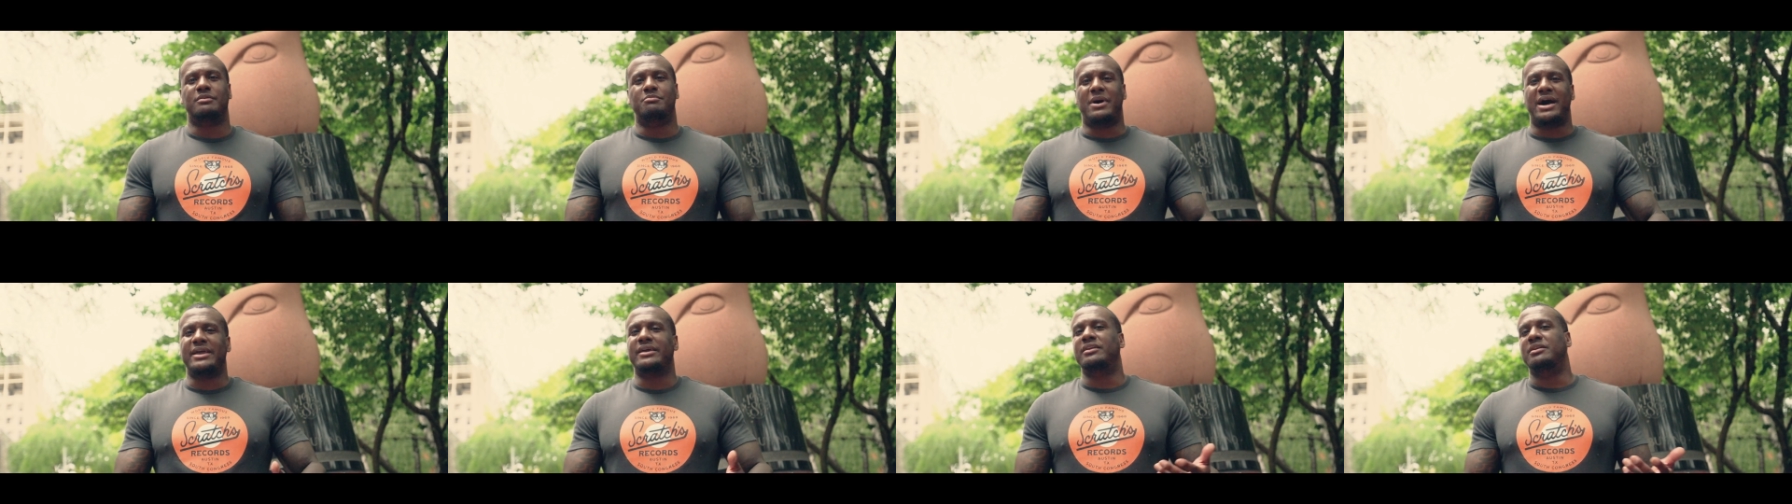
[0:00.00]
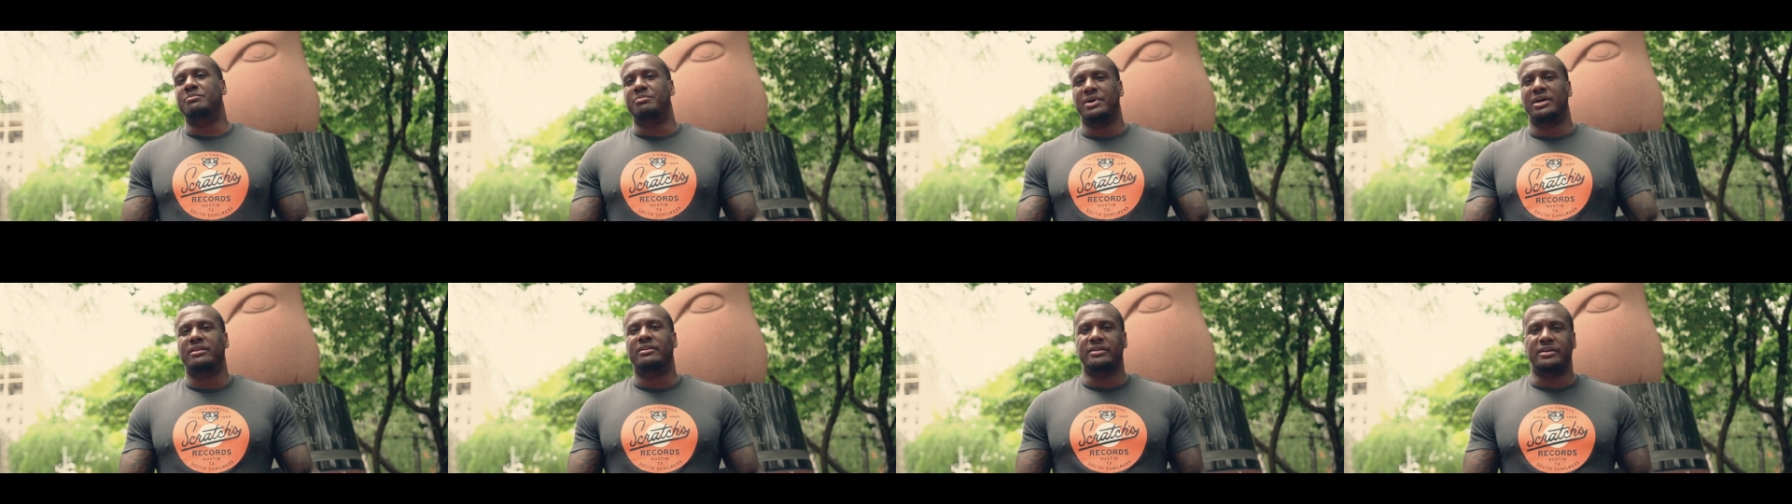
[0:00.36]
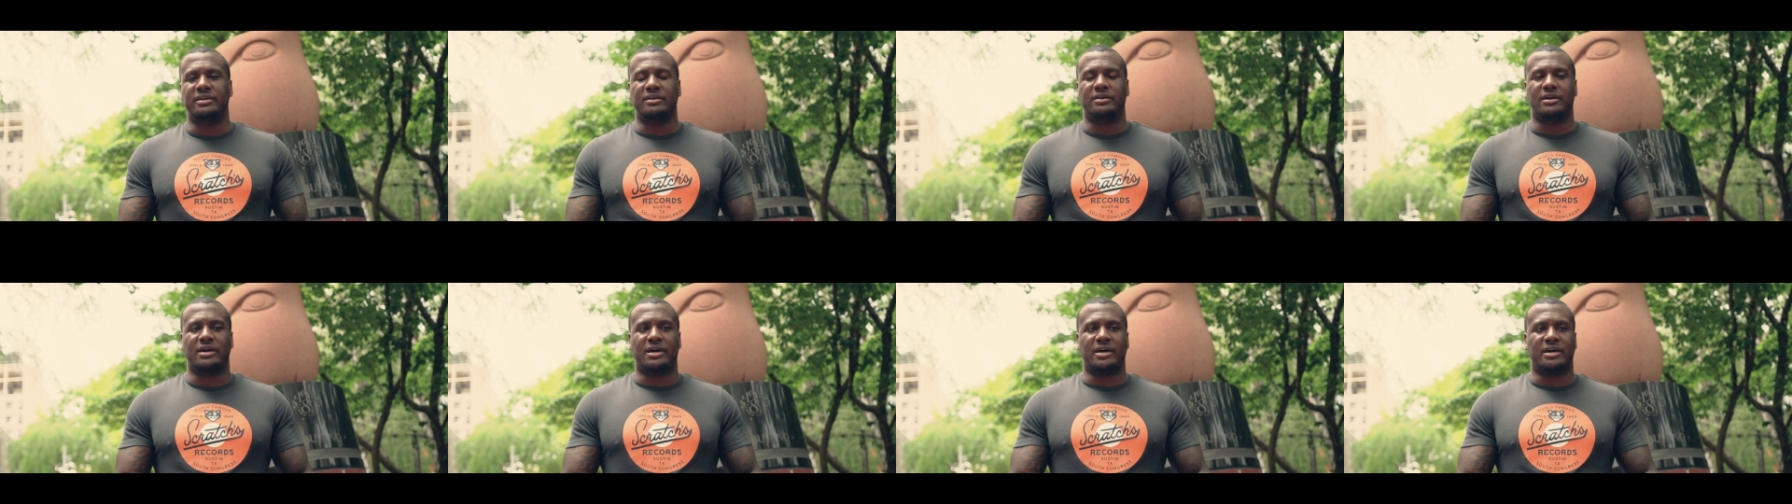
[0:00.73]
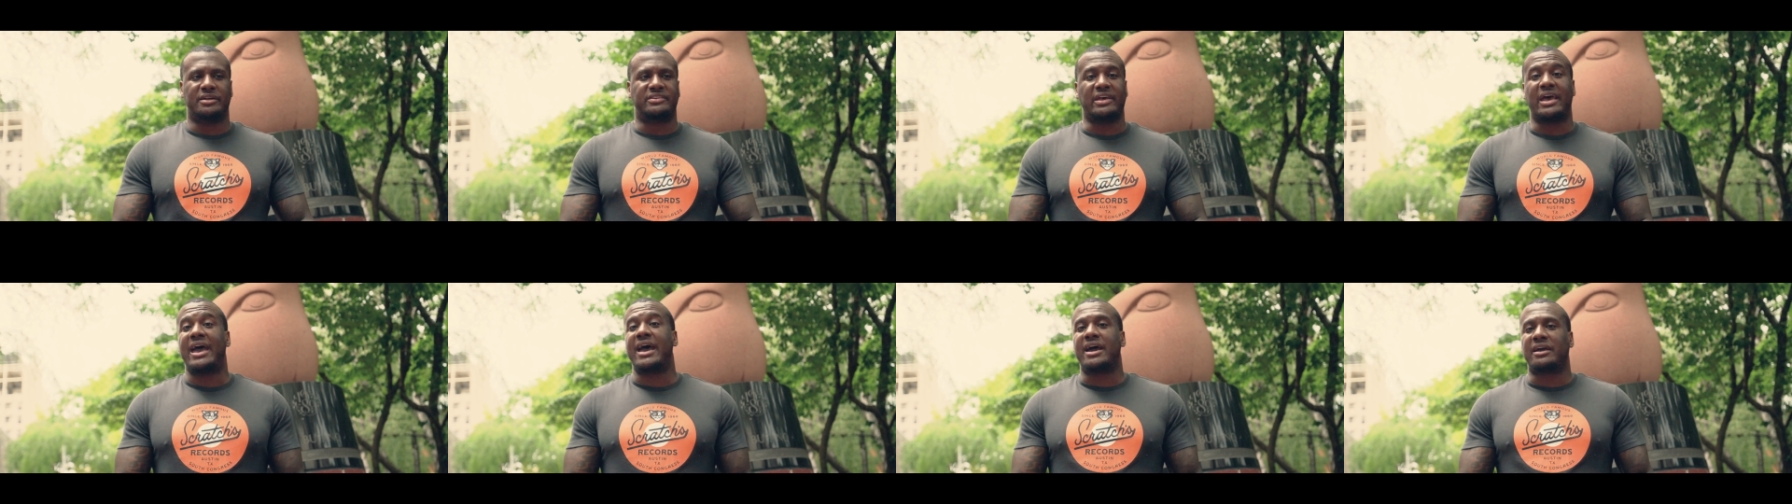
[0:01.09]
my inability
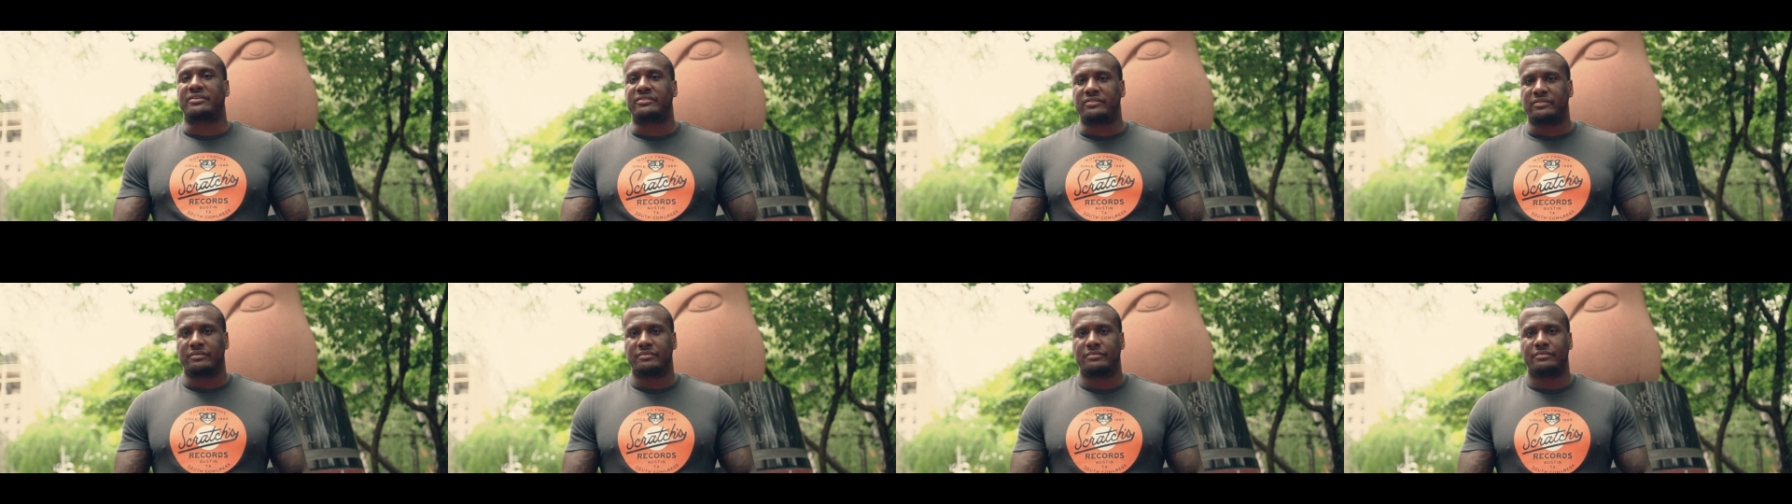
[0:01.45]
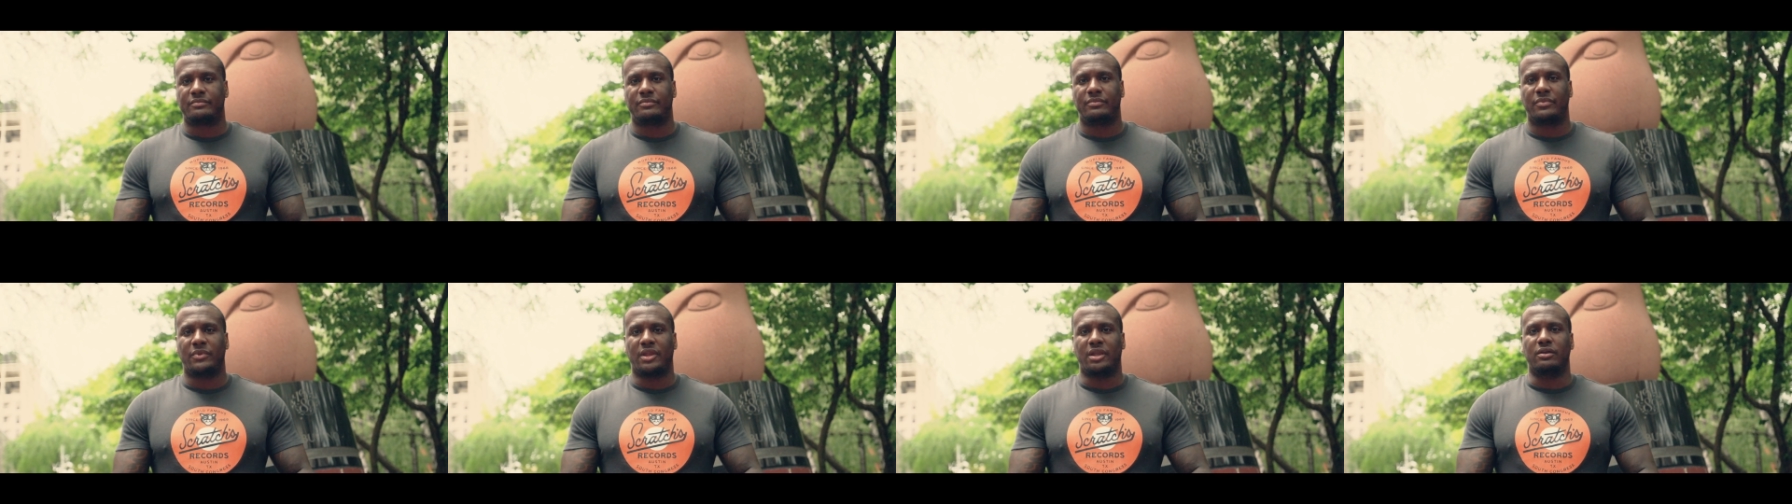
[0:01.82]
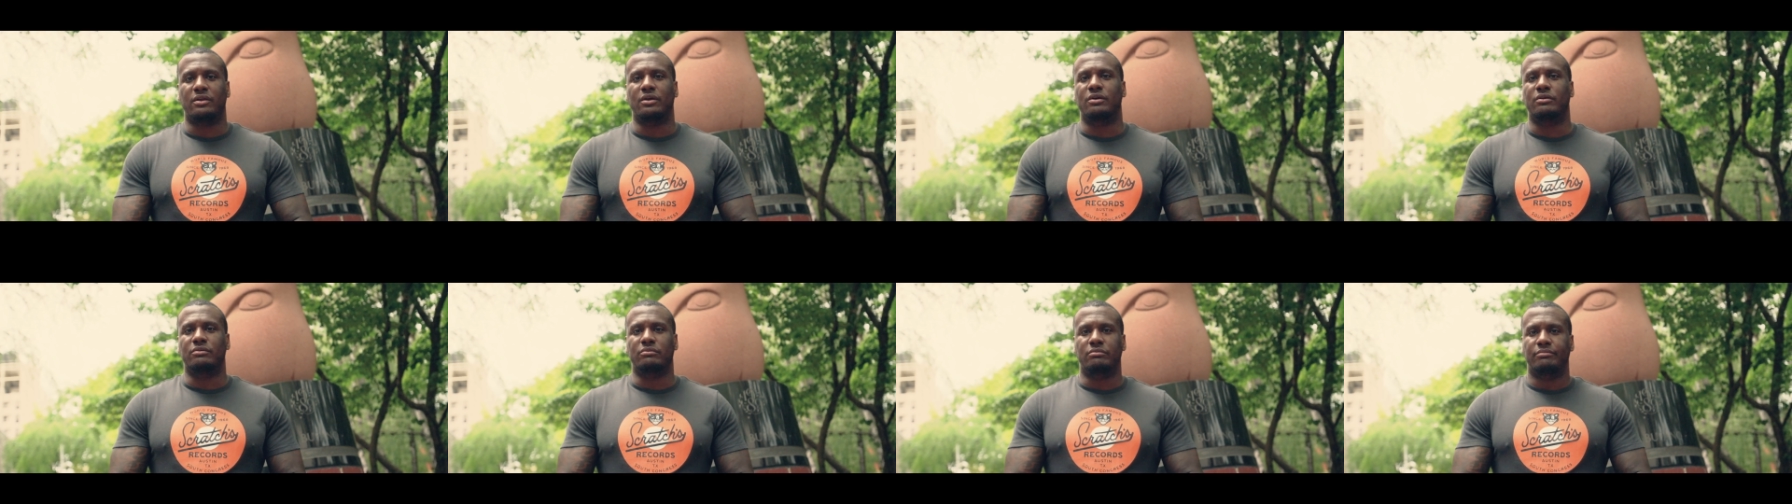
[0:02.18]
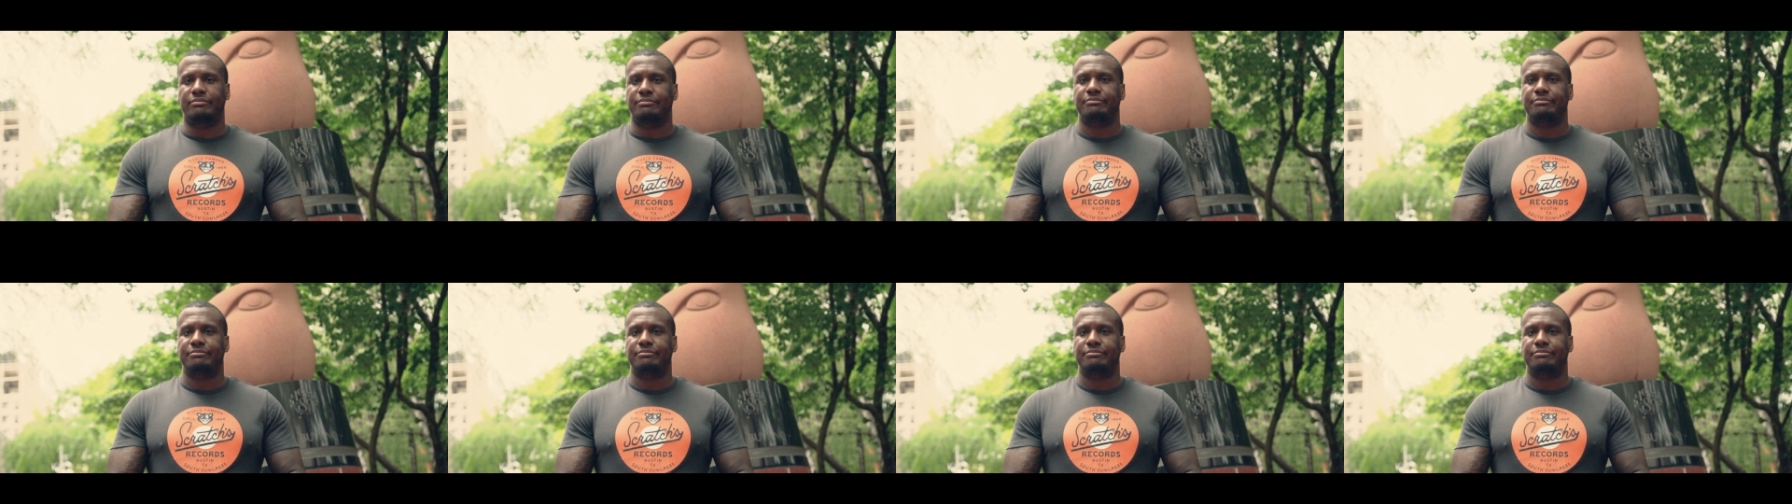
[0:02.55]
to act, you know,